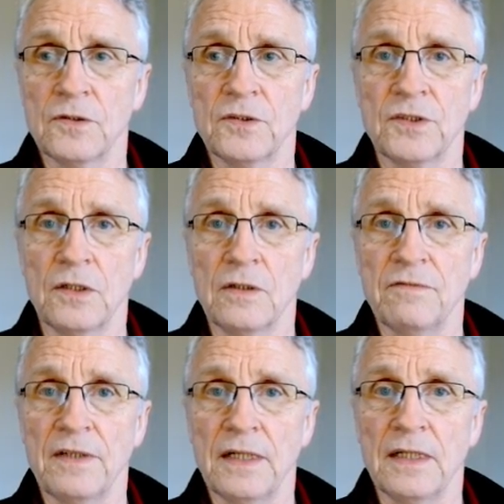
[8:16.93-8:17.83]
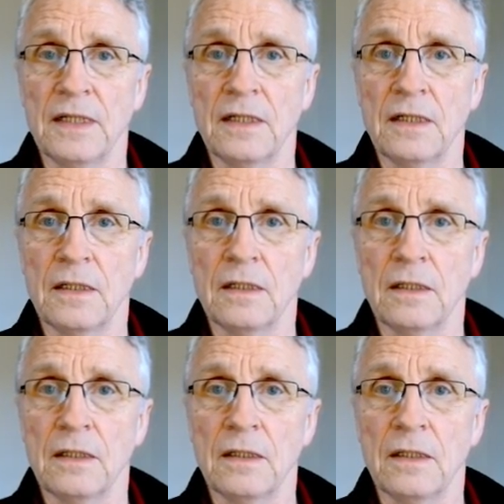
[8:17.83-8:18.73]
So if
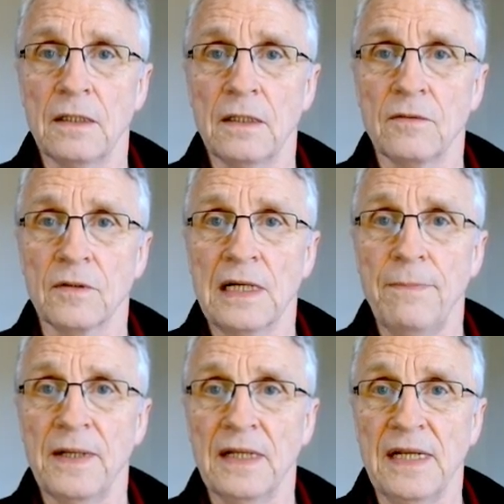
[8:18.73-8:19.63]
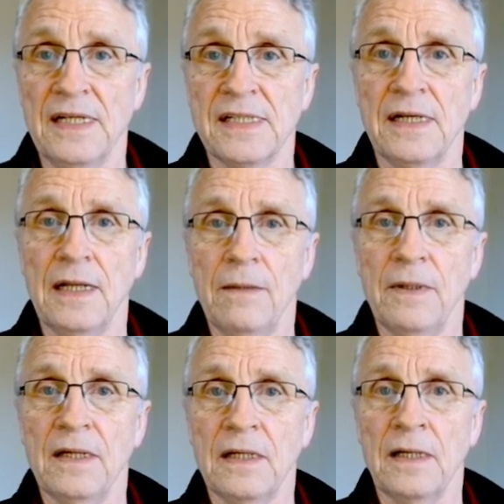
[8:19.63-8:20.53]
the clipping is
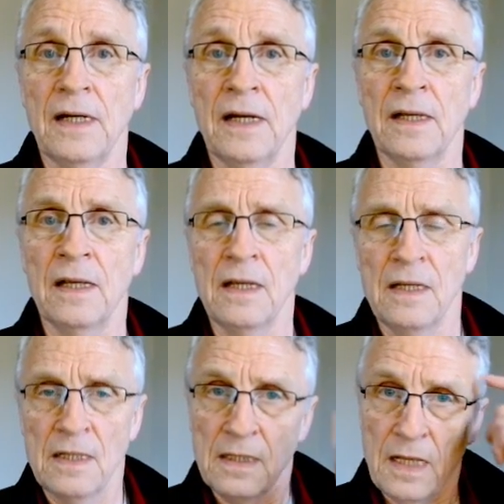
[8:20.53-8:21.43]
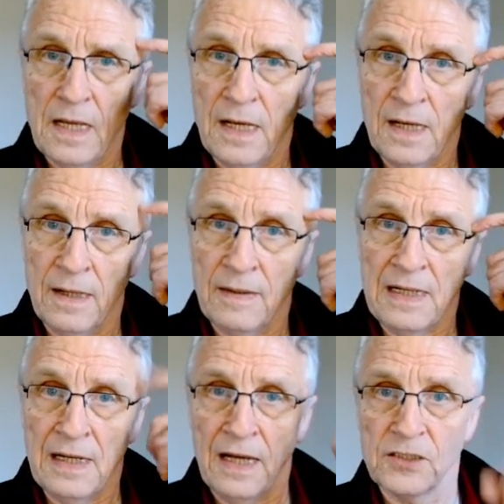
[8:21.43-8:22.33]
enabled, I
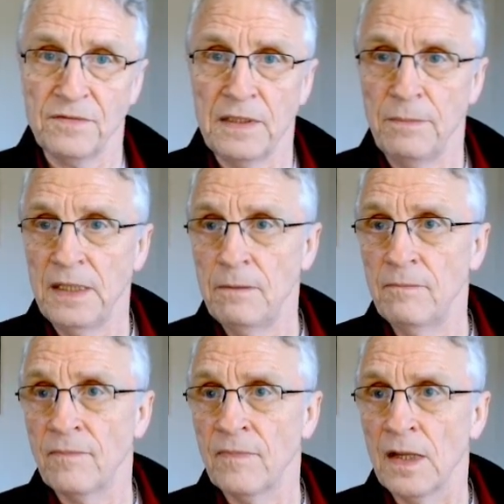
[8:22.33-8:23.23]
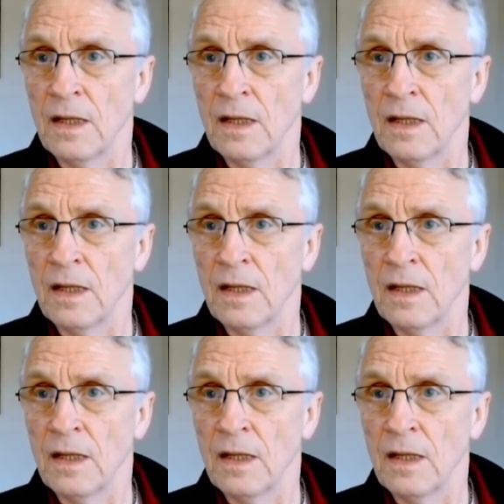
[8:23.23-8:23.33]
enlarge vmin,